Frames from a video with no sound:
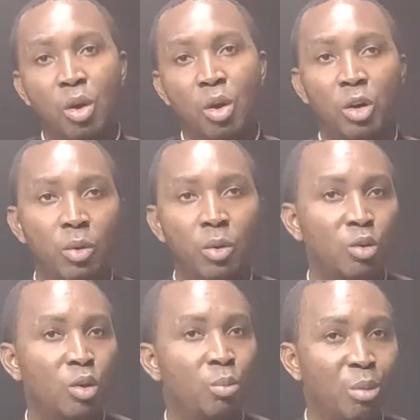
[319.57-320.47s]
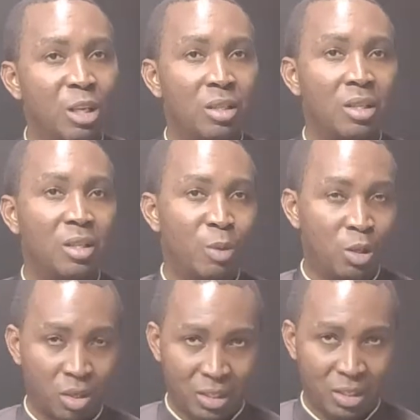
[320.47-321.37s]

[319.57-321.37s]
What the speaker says: when you want to implement this particular